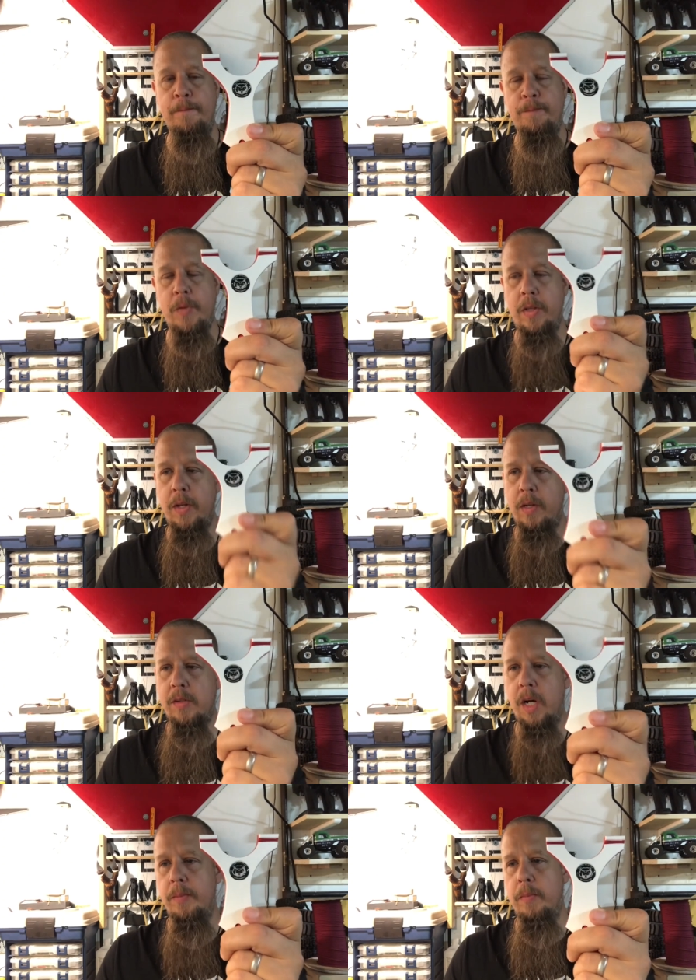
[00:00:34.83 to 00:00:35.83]
It does
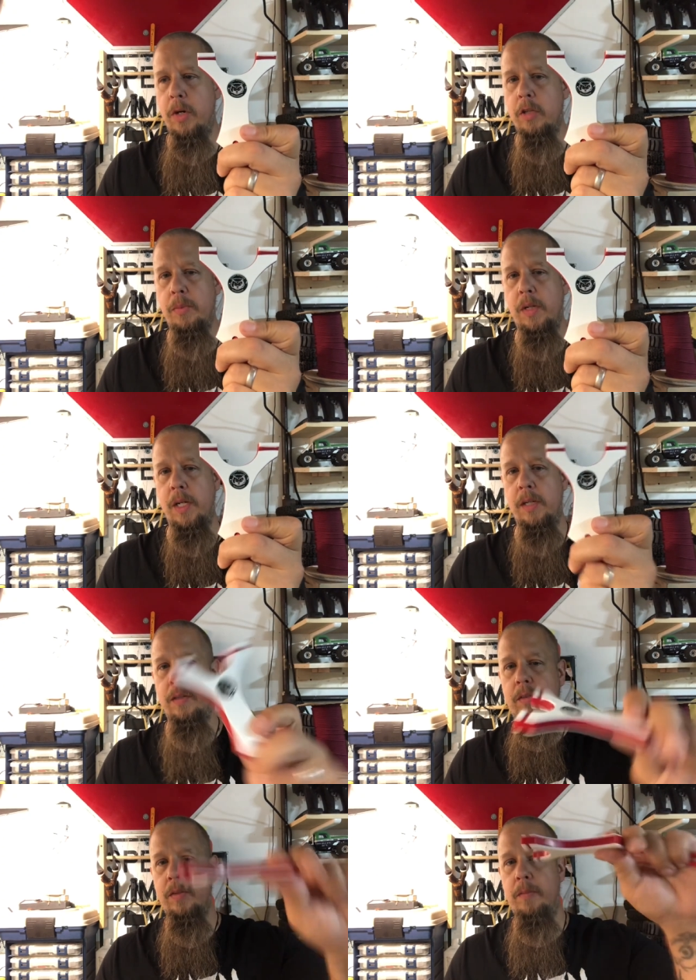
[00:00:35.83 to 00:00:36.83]
come in multiple
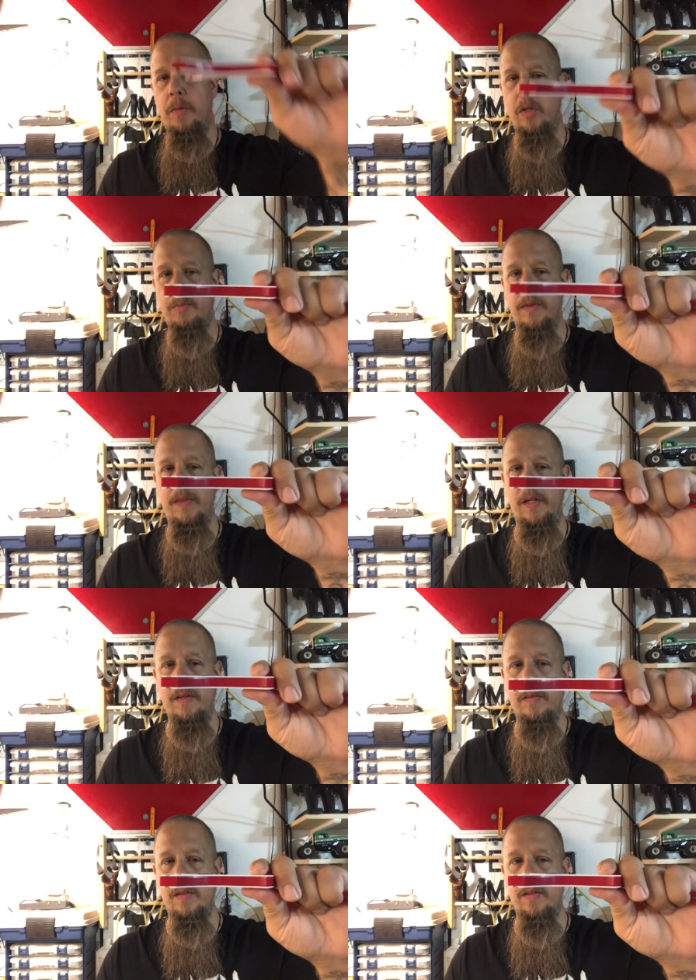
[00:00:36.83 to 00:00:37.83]
colors, multiple
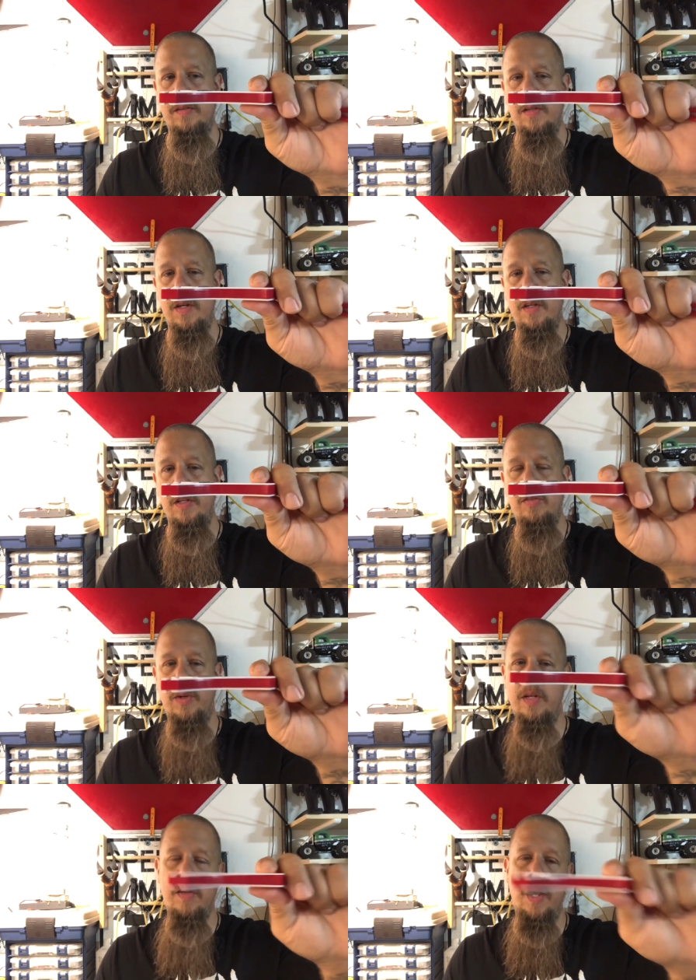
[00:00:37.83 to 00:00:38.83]
thicknesses. This
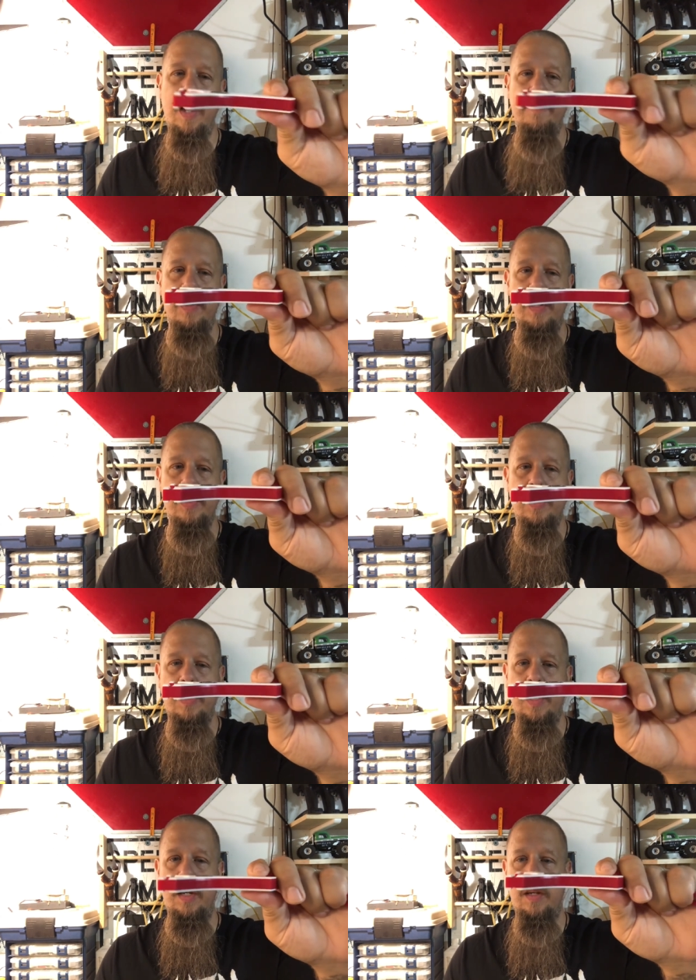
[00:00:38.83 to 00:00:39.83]
one is a half inch
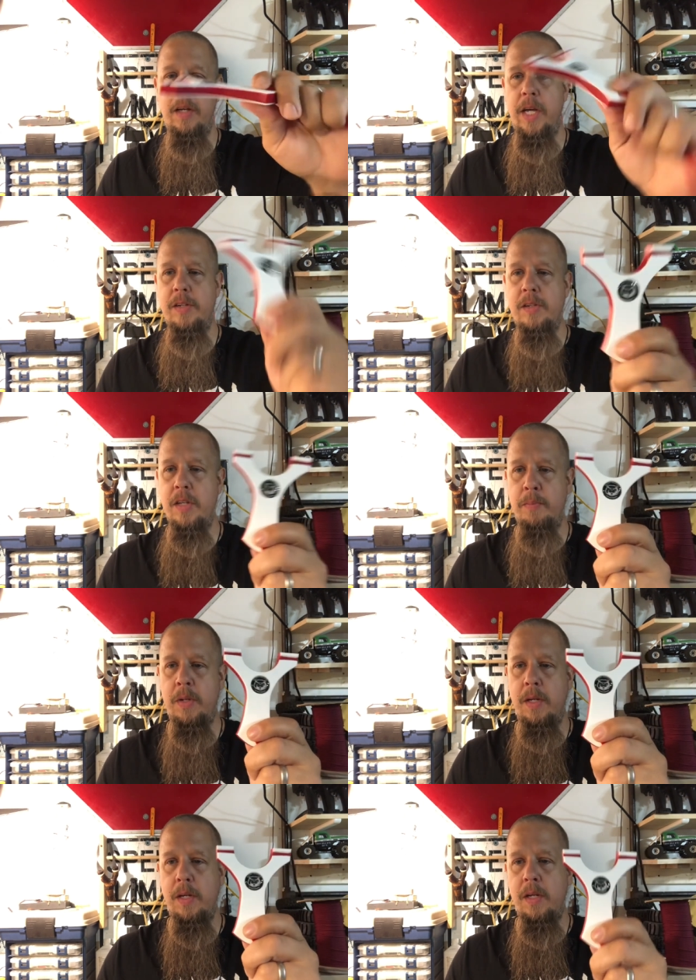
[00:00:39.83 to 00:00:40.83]
thick
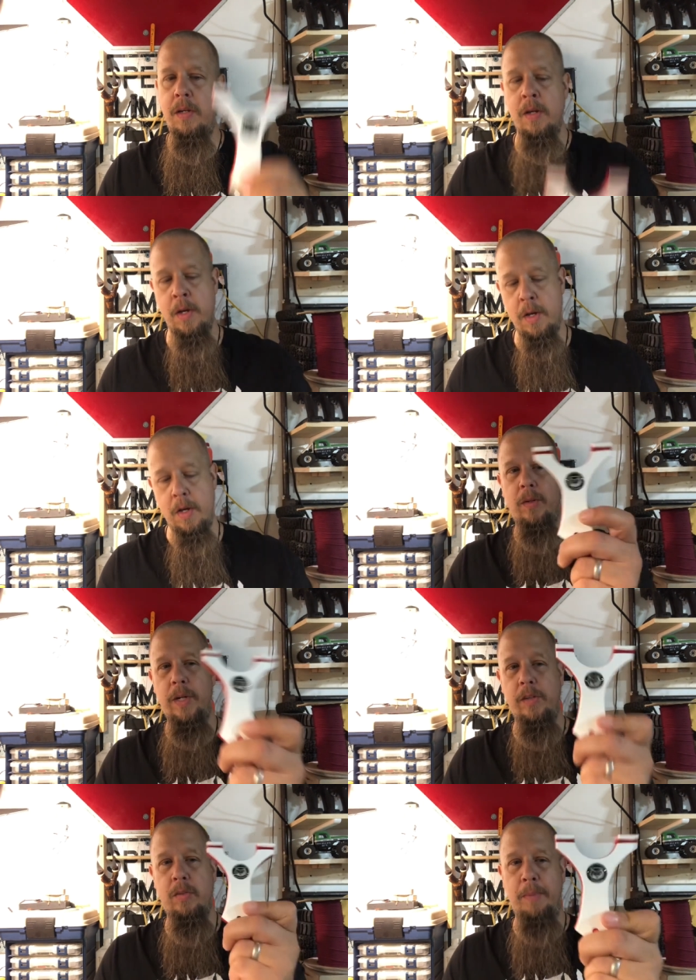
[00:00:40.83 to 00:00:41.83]
HDPE.
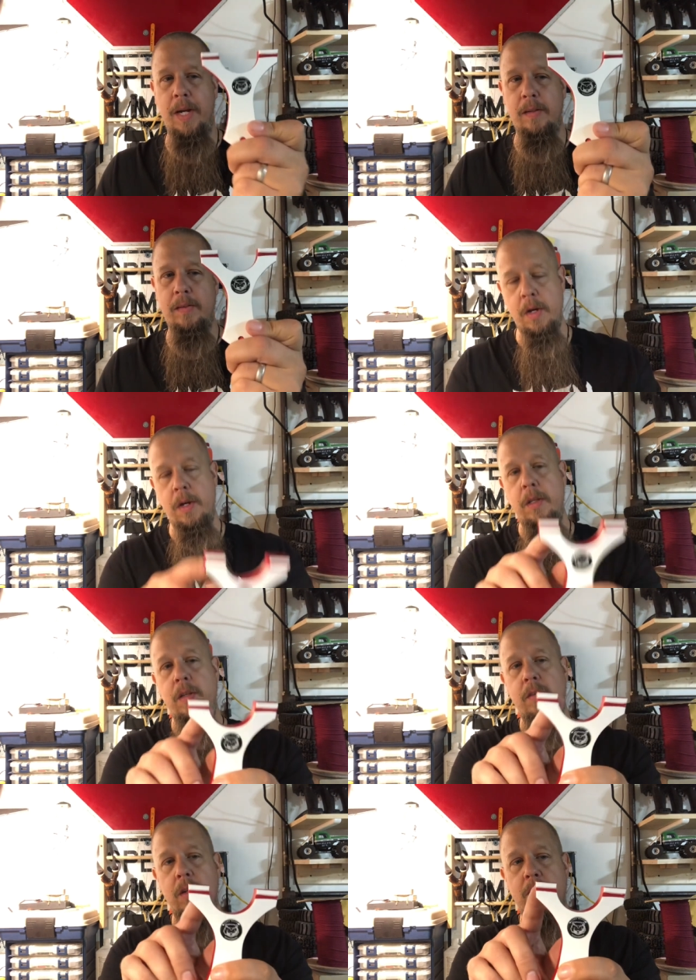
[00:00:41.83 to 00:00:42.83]
Quick specs.
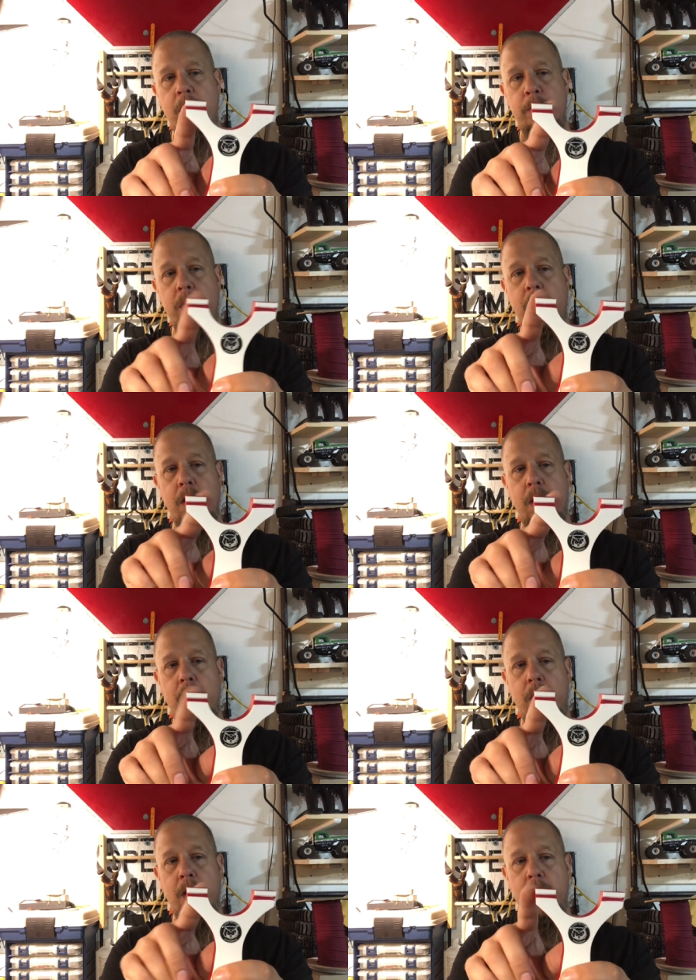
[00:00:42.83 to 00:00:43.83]
These little tips here
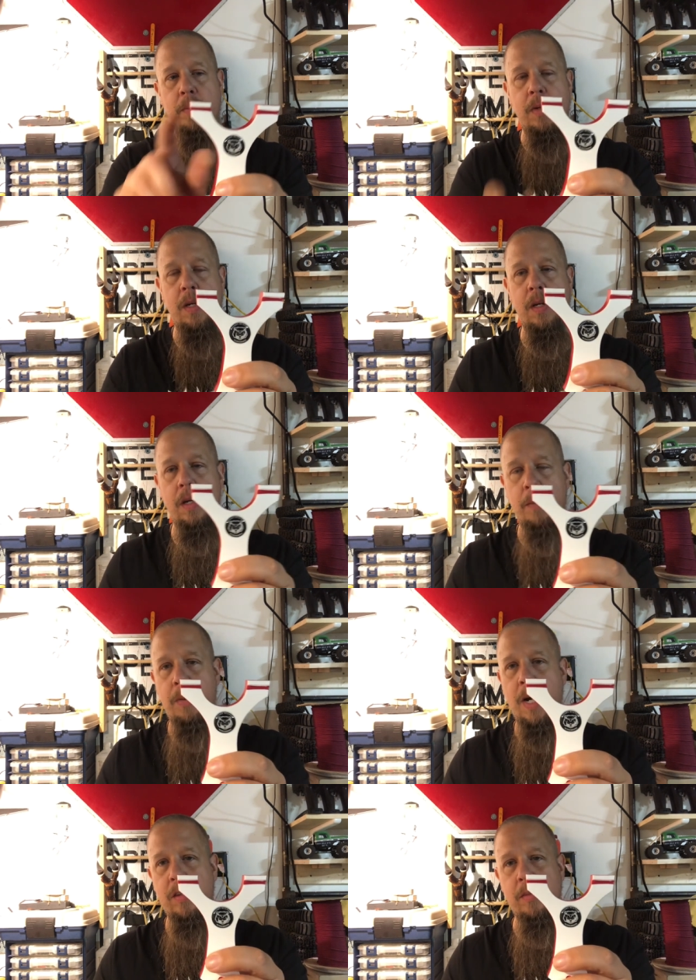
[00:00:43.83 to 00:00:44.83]
are gonna be
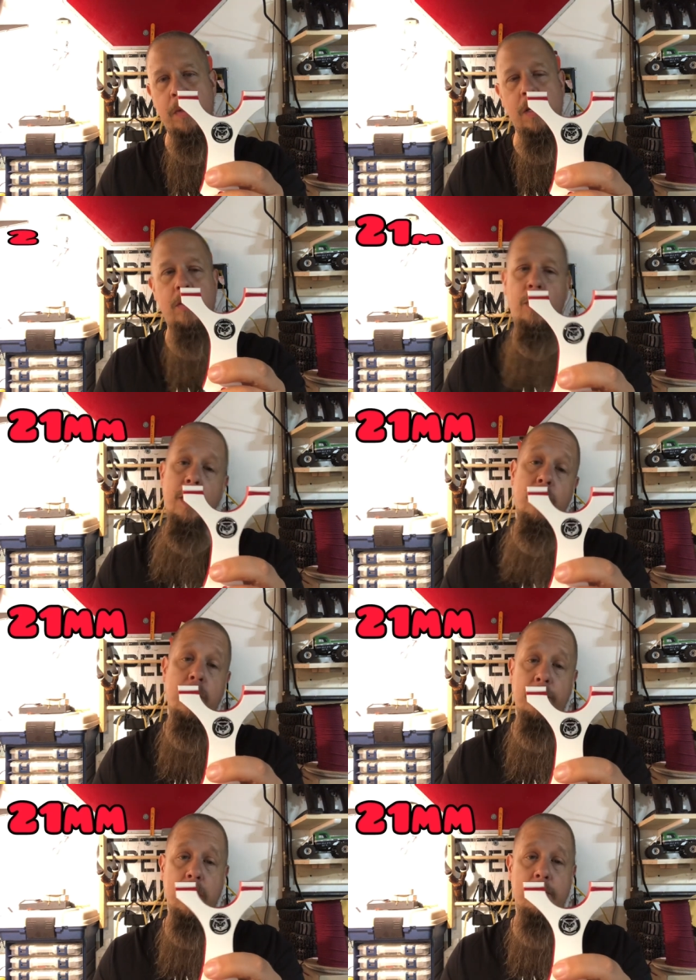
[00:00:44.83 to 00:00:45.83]
approximately
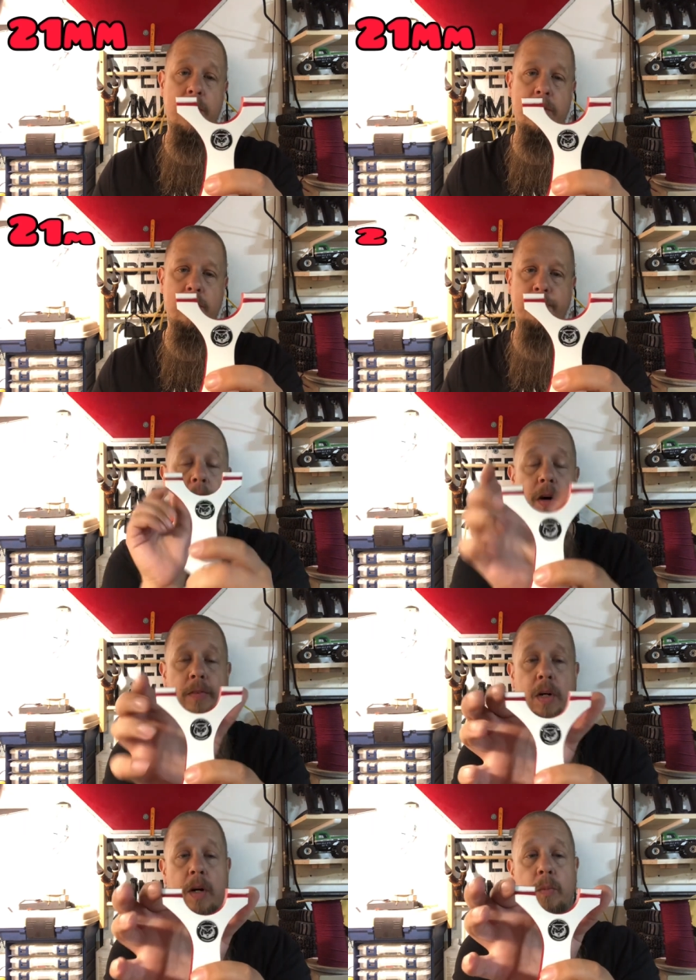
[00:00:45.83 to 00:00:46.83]
21 millimeters. The
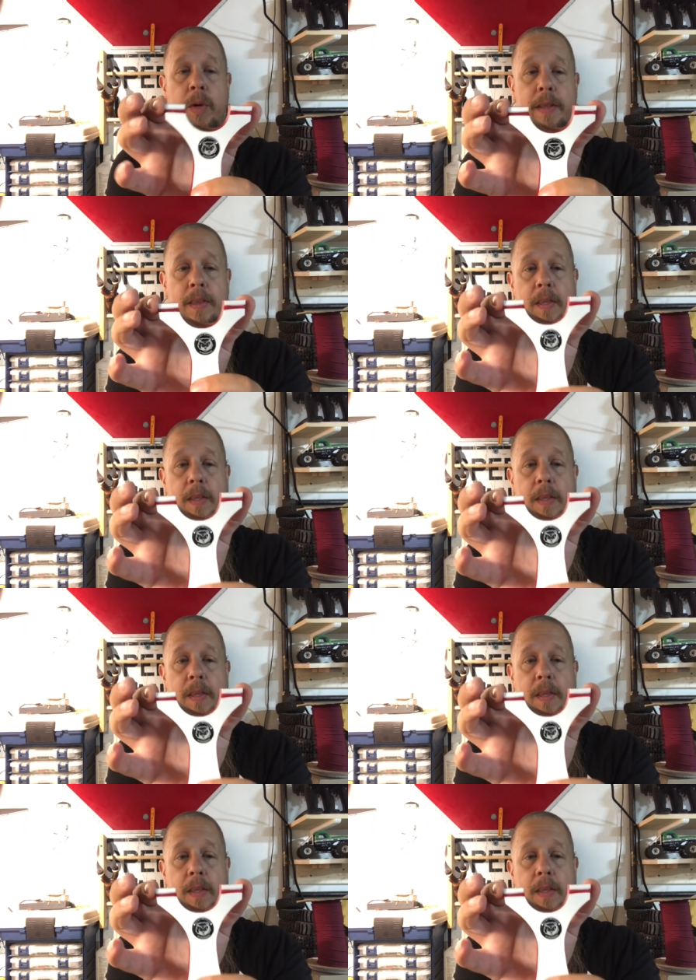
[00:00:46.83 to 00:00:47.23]
overall width